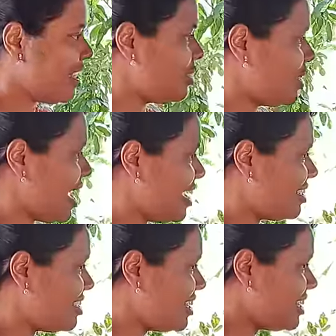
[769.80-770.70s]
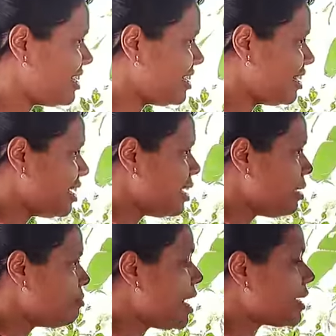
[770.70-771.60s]
Hallelujah.
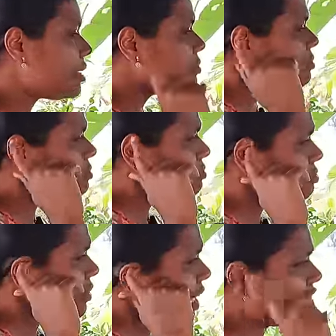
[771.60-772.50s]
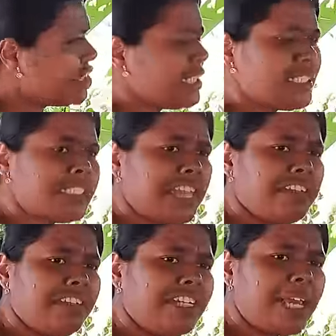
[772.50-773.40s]
But Jesus
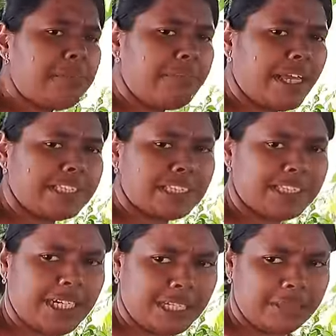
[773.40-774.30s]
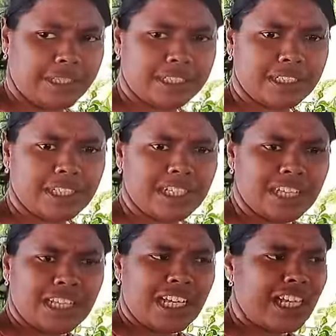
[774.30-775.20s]
every time makes a statement.
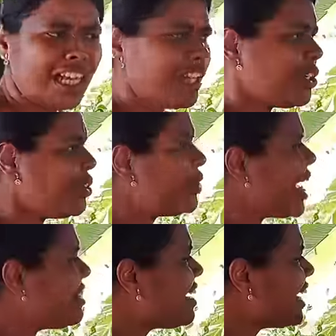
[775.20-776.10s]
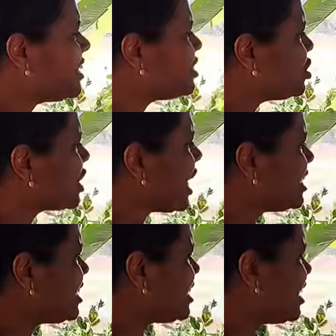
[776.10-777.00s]
You have eyes, you
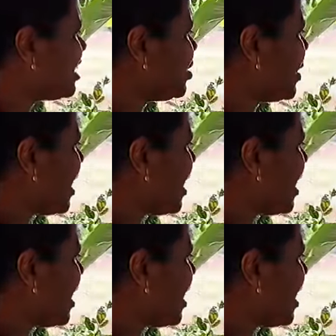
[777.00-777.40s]
can't see, you